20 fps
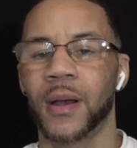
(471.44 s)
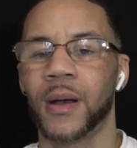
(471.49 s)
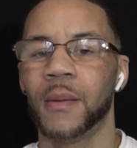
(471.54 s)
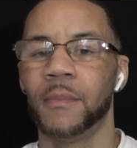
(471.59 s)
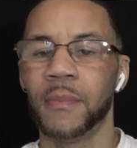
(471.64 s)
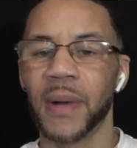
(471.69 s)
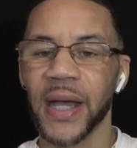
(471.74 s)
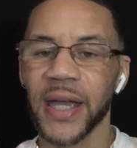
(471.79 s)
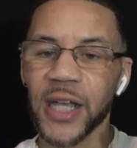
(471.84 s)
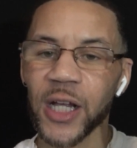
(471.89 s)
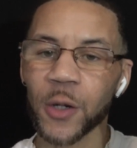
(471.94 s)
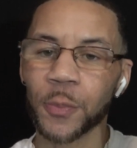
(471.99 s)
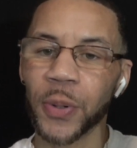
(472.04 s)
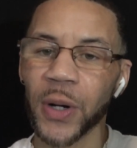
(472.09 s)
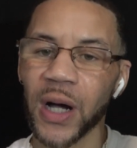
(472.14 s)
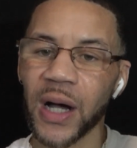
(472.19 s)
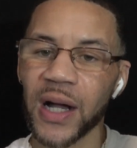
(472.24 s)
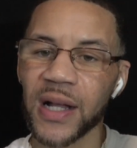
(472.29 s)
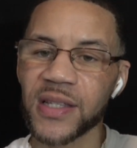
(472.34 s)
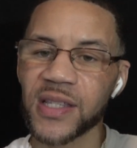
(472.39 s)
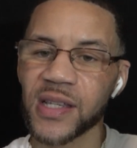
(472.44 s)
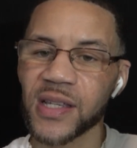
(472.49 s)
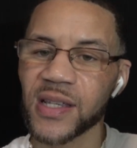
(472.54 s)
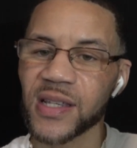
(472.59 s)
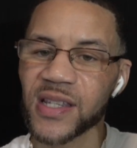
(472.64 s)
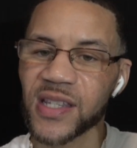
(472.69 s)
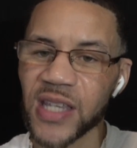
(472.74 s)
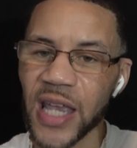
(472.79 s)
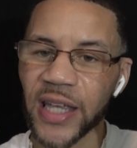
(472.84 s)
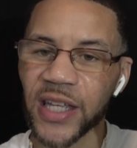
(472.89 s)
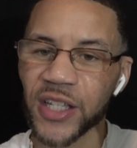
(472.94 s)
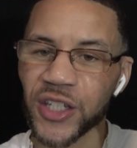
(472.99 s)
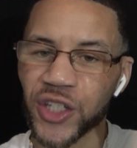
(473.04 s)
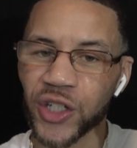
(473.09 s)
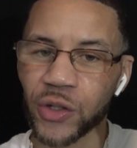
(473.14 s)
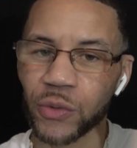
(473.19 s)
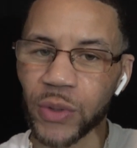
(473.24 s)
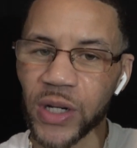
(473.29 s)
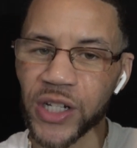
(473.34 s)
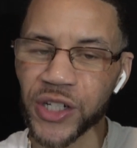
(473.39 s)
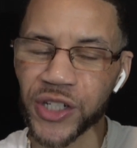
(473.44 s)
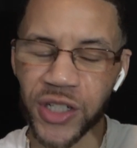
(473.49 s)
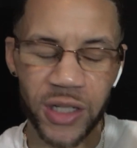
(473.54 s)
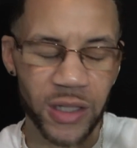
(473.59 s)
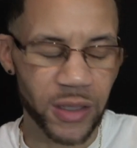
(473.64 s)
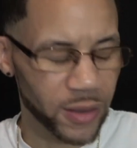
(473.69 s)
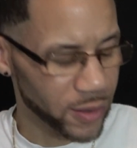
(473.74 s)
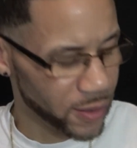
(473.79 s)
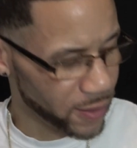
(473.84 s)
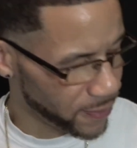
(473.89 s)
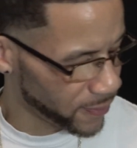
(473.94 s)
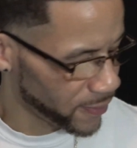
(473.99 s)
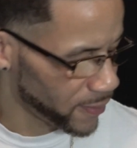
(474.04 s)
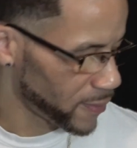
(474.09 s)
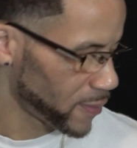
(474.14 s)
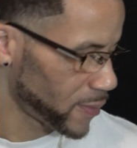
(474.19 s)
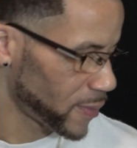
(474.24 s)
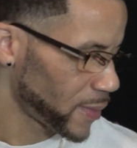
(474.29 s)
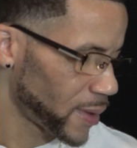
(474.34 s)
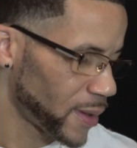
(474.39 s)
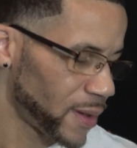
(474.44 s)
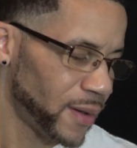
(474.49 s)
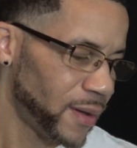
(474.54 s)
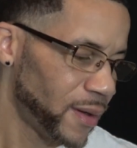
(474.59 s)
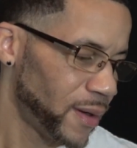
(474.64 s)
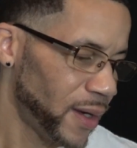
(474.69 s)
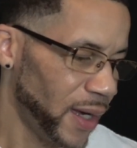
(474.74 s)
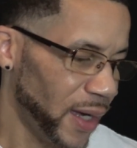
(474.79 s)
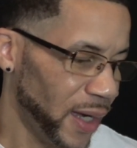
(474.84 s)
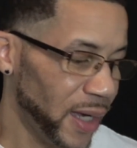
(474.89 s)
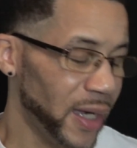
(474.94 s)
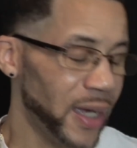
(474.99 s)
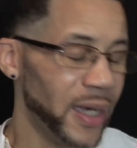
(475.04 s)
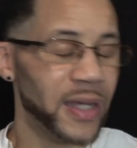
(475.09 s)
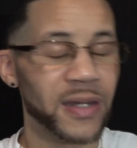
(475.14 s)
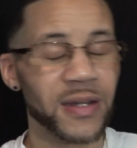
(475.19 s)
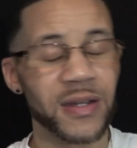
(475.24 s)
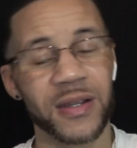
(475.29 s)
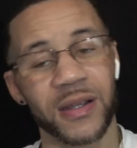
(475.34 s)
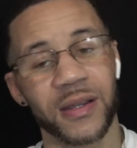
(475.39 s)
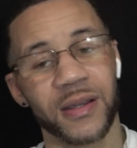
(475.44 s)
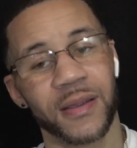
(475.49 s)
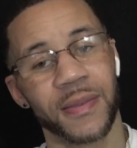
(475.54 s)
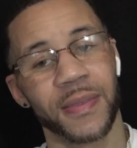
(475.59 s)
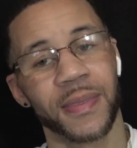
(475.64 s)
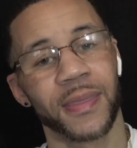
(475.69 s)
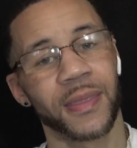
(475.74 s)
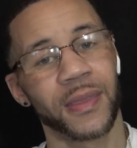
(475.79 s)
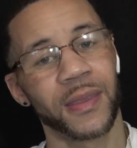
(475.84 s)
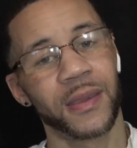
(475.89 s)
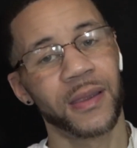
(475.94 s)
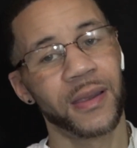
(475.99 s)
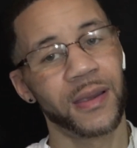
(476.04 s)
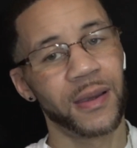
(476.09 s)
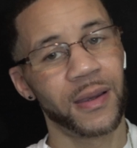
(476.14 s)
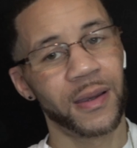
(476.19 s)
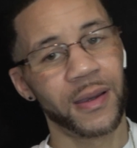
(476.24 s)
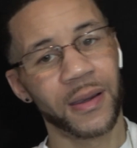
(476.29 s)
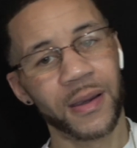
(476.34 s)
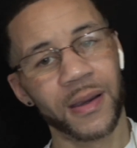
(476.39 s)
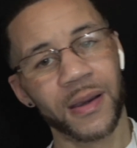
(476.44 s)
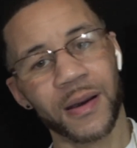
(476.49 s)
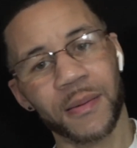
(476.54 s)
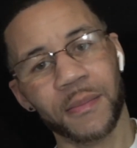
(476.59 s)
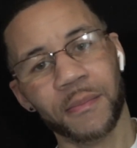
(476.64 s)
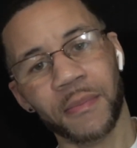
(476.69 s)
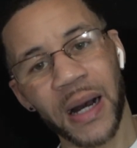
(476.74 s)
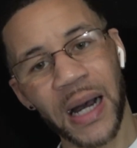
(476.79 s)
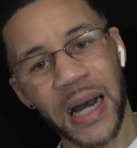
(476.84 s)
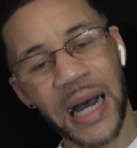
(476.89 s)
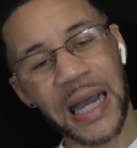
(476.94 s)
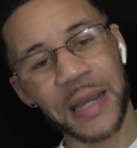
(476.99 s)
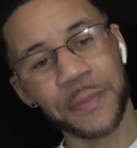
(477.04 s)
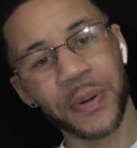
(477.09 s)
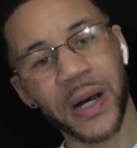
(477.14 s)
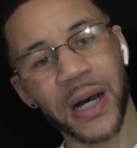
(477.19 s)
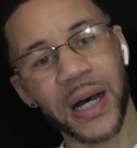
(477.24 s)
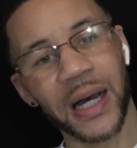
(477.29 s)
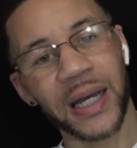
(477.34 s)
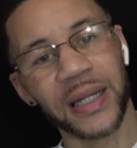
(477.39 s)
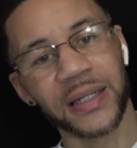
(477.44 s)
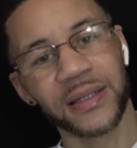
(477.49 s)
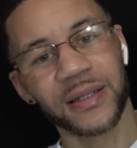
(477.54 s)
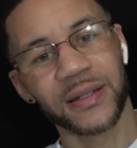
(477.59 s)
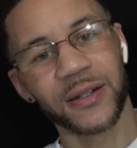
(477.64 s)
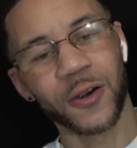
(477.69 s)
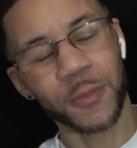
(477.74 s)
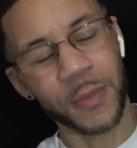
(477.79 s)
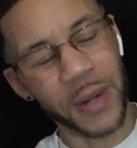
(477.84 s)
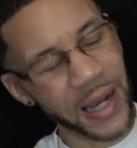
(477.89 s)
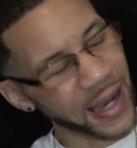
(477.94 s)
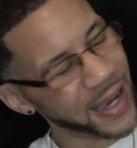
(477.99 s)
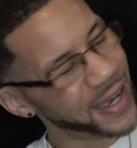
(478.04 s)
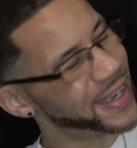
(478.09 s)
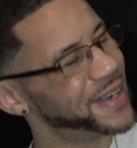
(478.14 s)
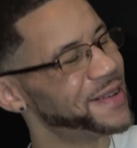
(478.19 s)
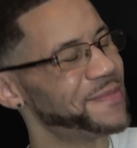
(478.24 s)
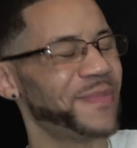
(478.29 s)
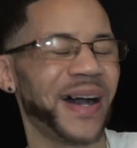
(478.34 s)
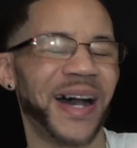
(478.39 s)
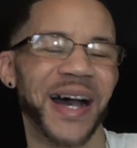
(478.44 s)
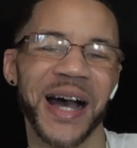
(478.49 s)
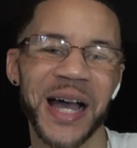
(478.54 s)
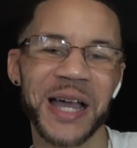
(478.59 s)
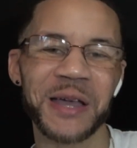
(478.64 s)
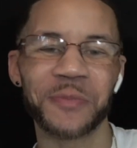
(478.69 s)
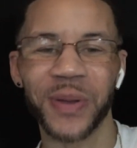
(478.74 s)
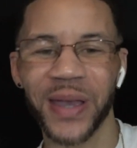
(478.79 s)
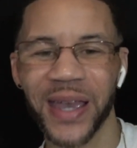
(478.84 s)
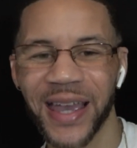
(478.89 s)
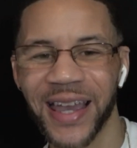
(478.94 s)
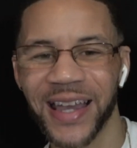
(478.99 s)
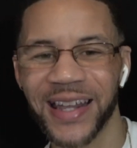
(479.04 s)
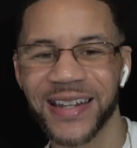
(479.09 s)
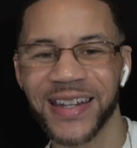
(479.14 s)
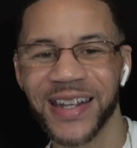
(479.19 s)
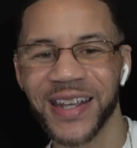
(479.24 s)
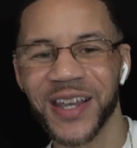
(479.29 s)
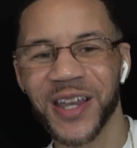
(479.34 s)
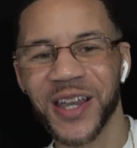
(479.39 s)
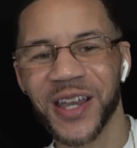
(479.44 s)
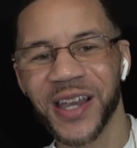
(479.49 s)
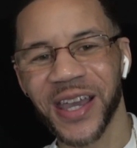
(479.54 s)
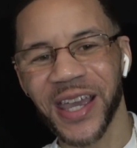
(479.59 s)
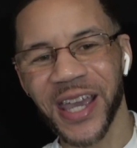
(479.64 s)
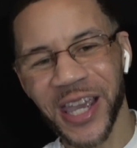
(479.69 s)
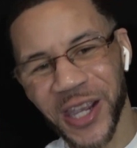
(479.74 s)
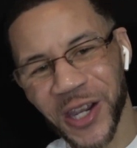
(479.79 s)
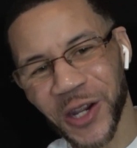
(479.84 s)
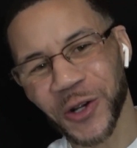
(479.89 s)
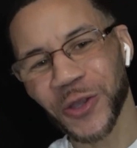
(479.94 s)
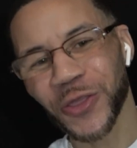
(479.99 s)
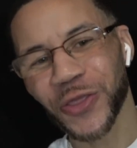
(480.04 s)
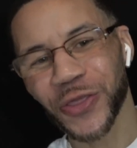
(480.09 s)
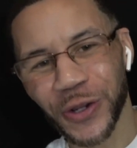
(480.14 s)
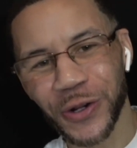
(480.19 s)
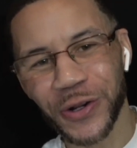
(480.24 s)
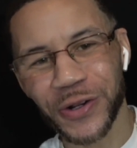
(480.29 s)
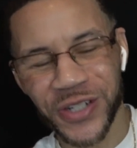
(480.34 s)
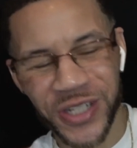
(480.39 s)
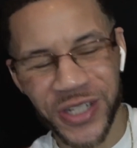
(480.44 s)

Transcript: my AirPods 2nd generation, and my iPod or my iPad Air 3rd